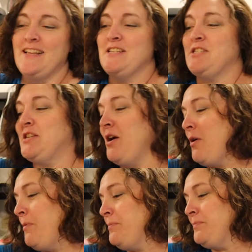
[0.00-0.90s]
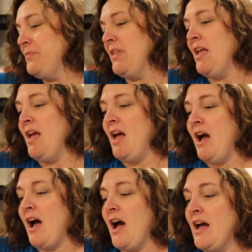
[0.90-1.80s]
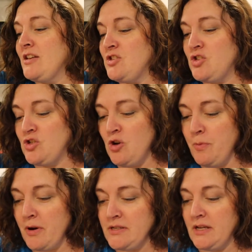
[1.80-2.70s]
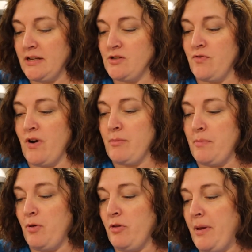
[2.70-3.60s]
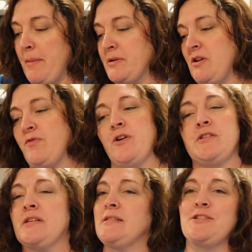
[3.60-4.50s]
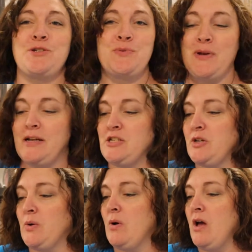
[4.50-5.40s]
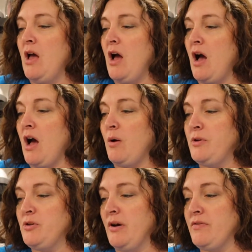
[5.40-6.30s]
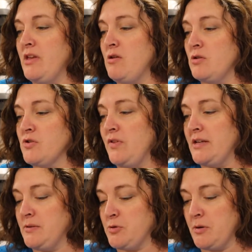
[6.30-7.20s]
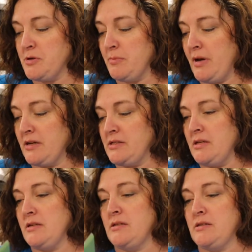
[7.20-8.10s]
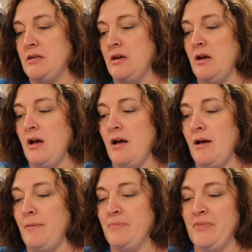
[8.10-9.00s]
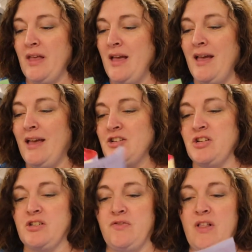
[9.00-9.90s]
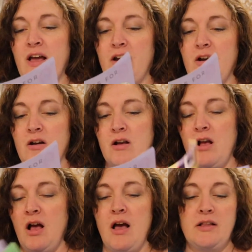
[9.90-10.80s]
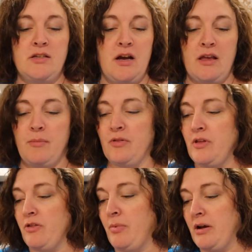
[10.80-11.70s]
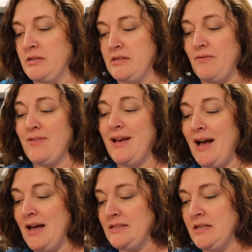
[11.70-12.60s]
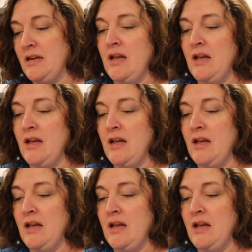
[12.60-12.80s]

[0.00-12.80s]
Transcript: So, super exciting so far. I'm going to pull the papers out first because that's just what I do. We do have the CultureFly subscription boxes. It's just a flyer talking about the other boxes they've got.